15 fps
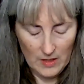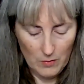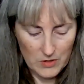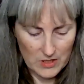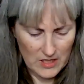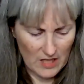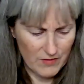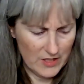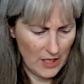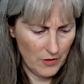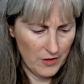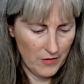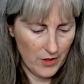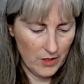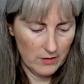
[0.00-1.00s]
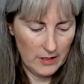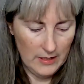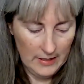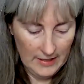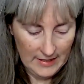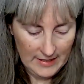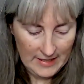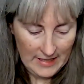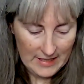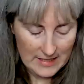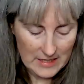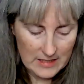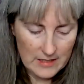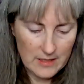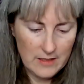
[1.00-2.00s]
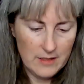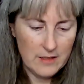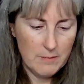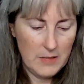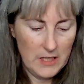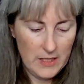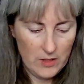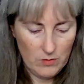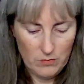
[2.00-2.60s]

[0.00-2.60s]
which is kind of a scary thought. This is my